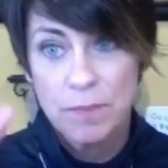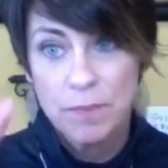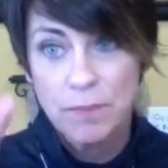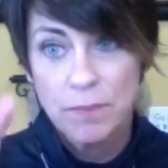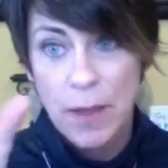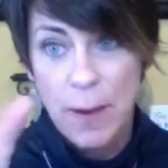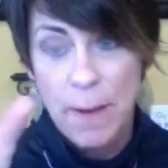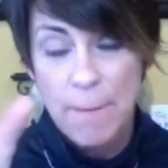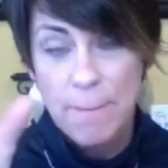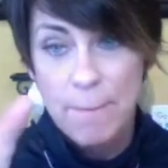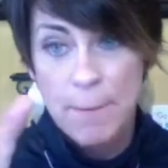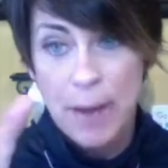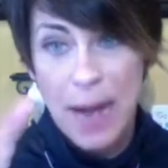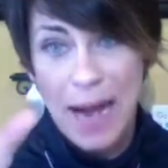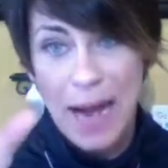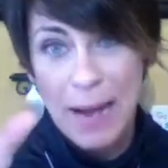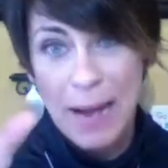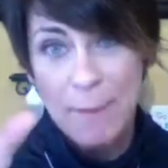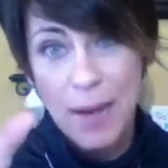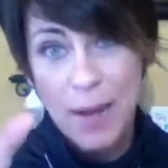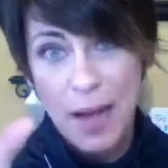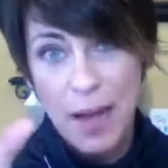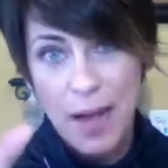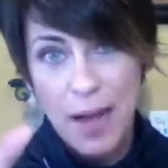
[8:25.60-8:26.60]
pop
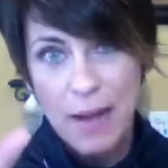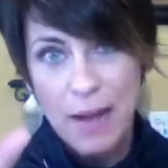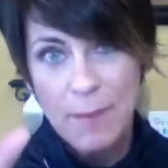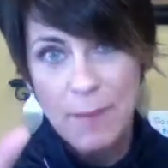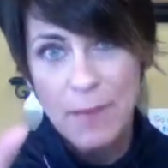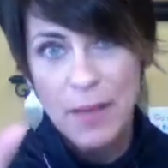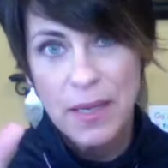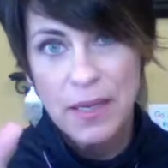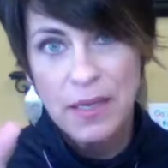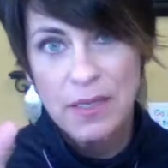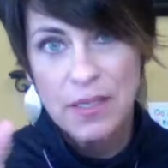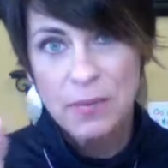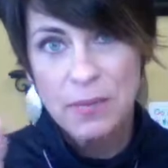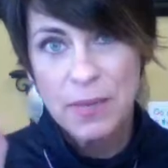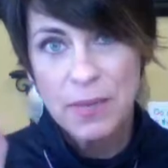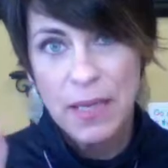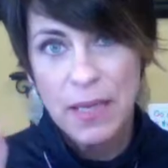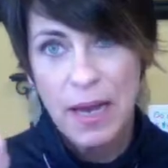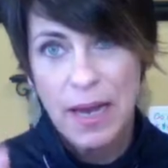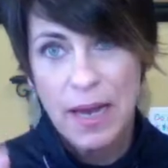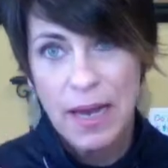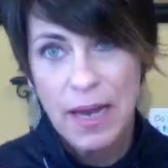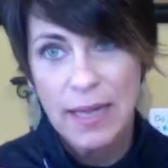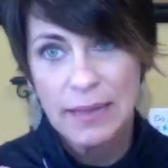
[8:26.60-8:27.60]
up, and it'll be
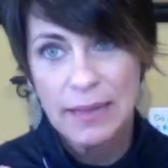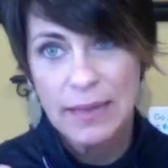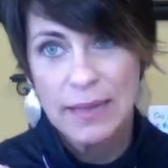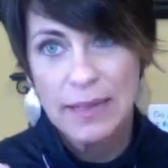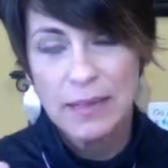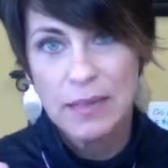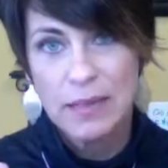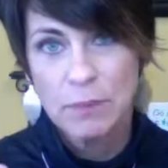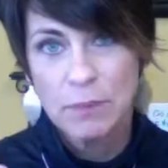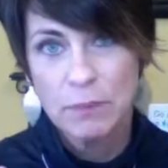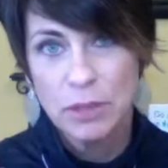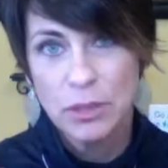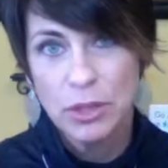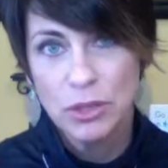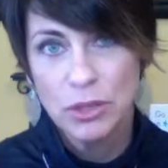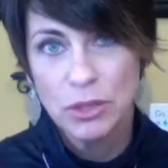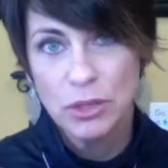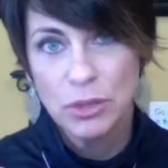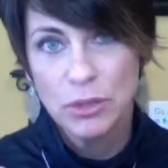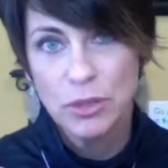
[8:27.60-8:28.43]
highlighted in blue,